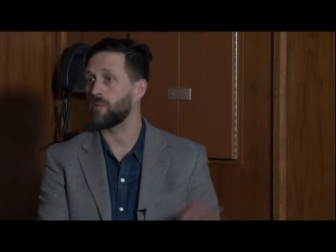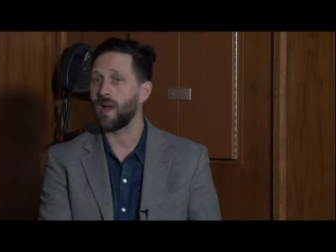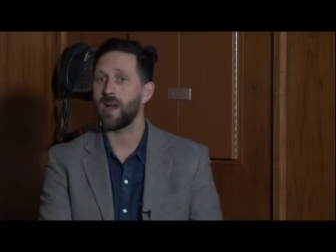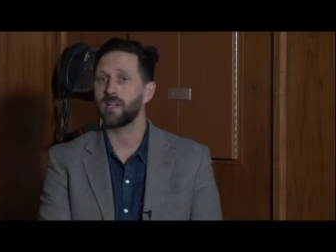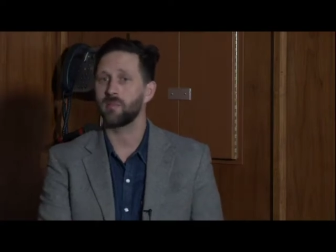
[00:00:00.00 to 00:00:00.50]

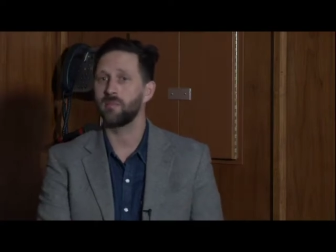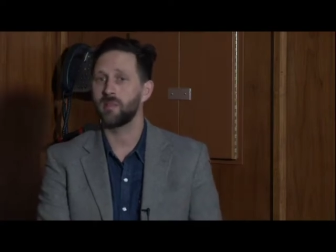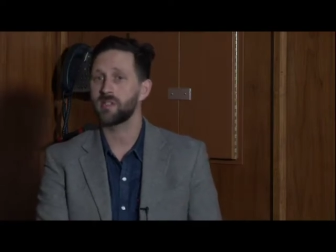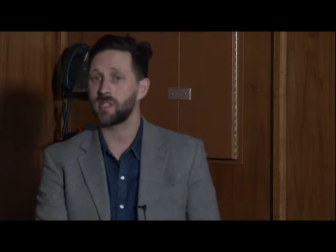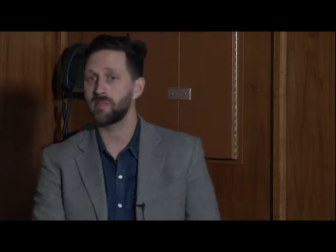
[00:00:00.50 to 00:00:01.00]

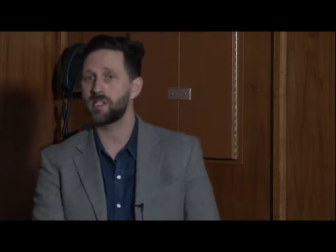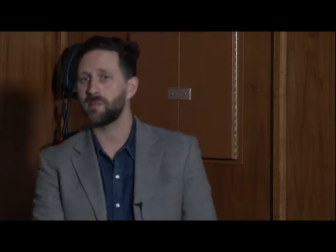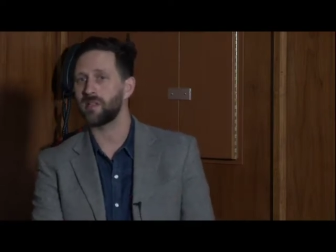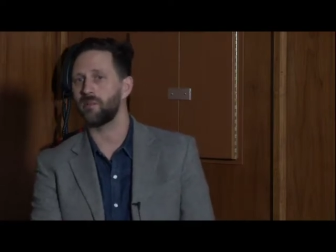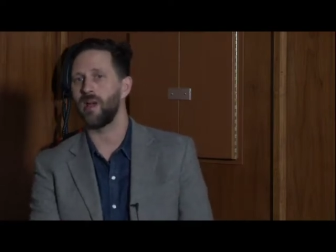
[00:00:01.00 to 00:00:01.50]

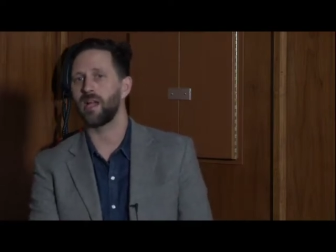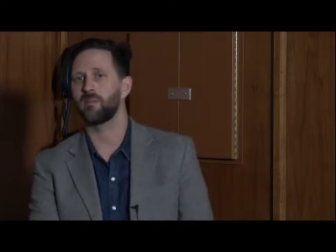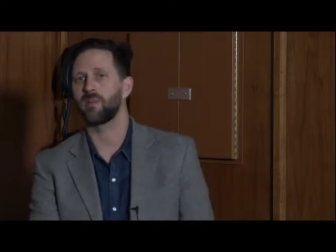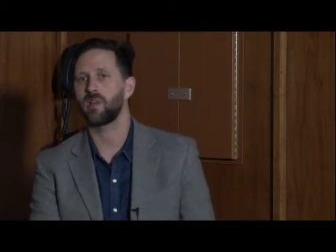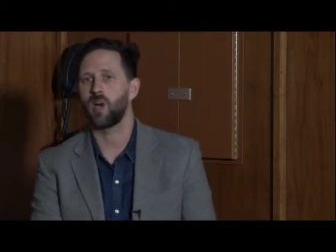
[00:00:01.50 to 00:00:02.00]

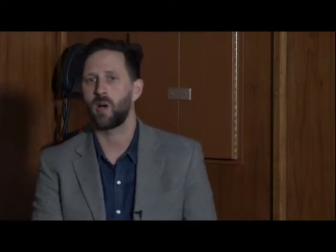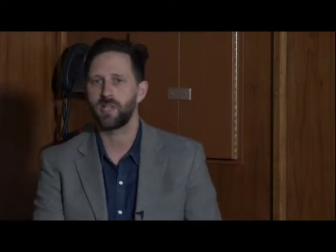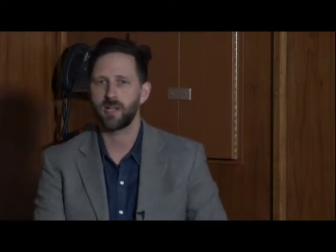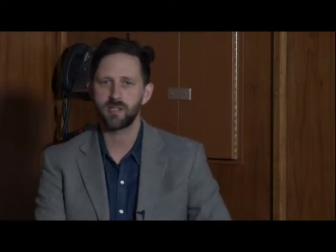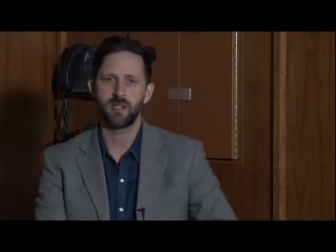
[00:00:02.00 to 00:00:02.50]
random-looking
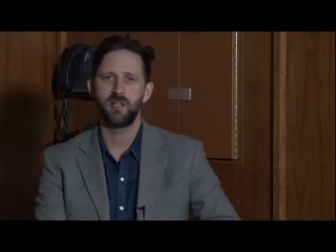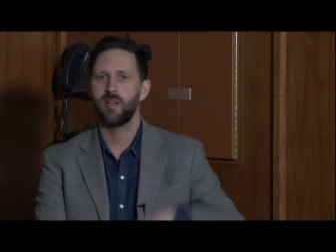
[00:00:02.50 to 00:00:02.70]
objects.